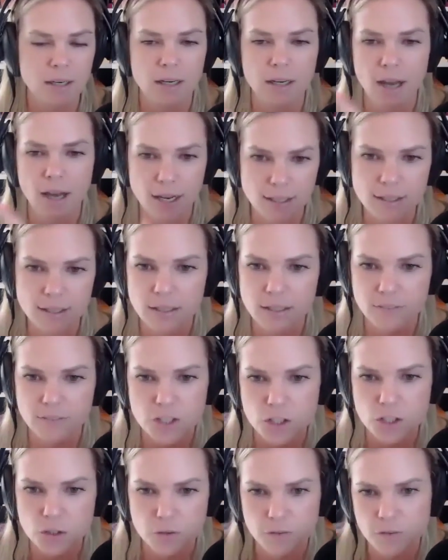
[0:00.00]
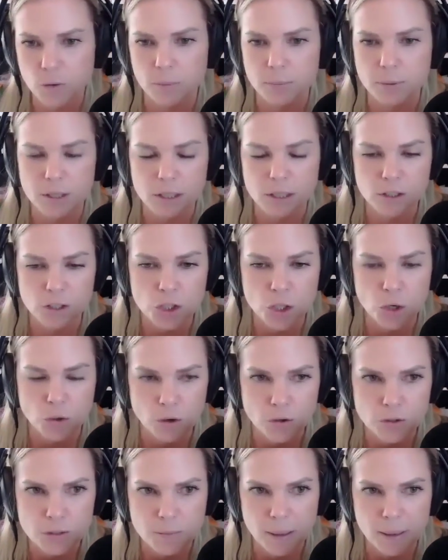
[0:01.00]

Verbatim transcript: And I, I, can give it to you if you want to put it in the show notes.